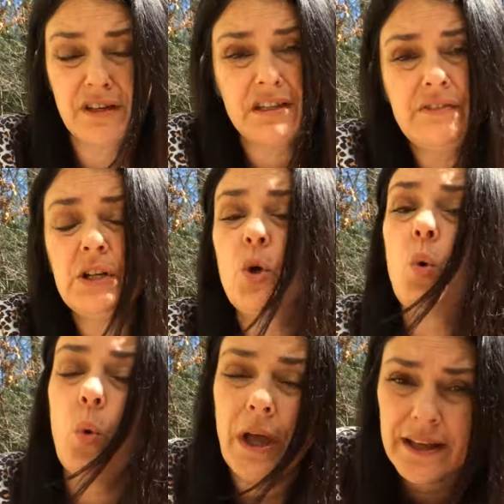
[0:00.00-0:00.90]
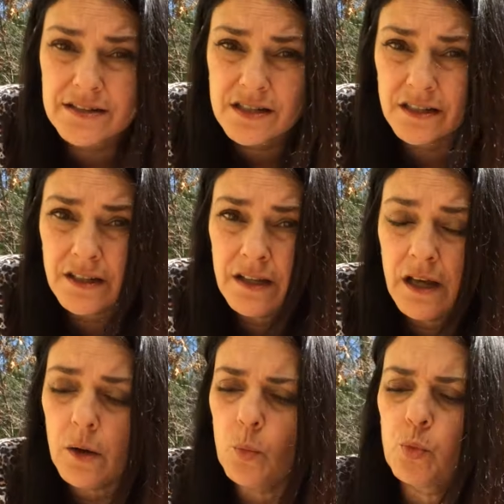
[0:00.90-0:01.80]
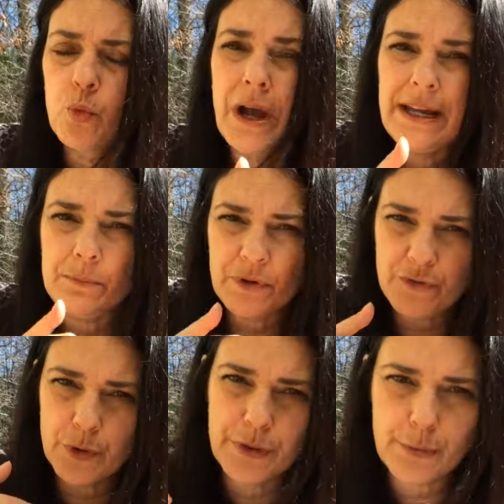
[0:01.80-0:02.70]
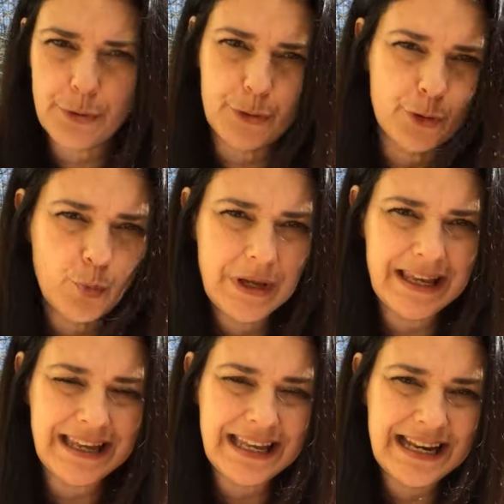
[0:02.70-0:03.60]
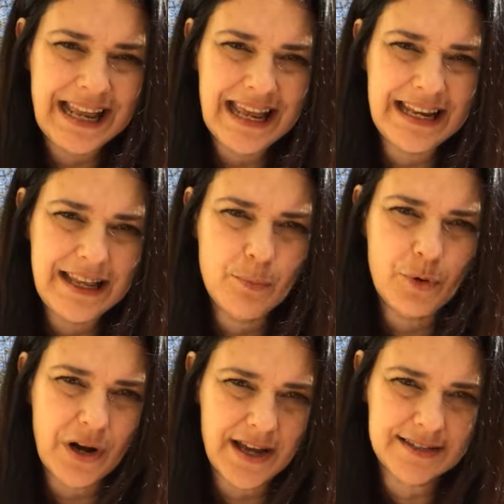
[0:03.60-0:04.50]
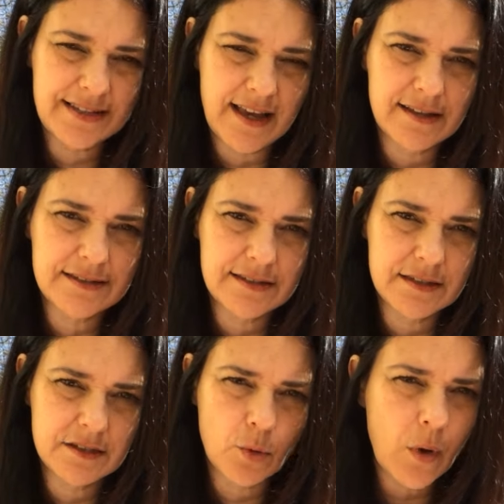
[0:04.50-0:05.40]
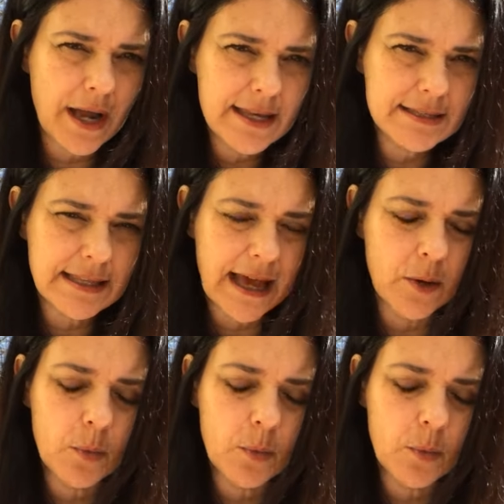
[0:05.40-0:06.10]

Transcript: They'll even quit right before their third week in any process. So why is that?